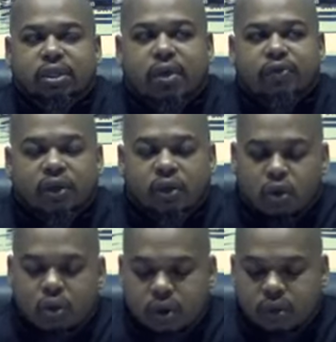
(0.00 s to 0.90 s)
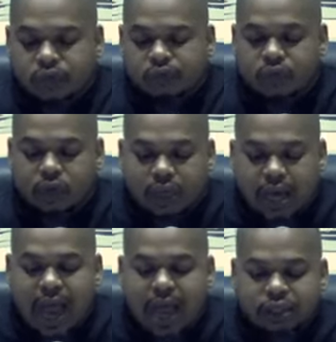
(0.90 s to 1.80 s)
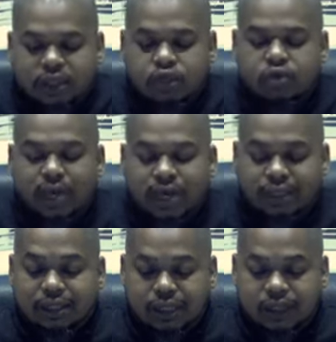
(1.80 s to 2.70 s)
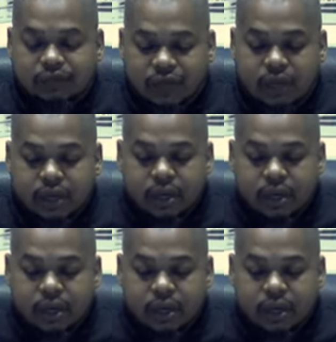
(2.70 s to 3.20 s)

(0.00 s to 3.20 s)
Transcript: of the Lord, for God to do what he sees fit,